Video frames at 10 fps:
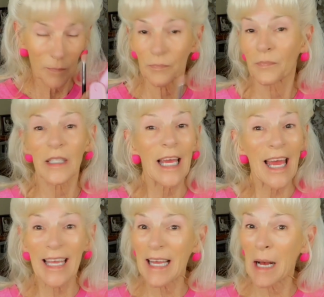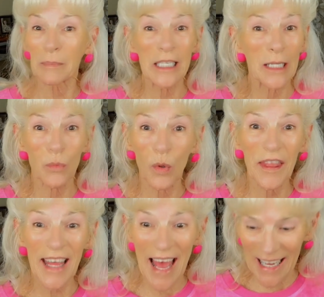Okay, I'm done with
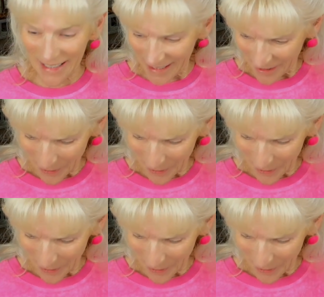that.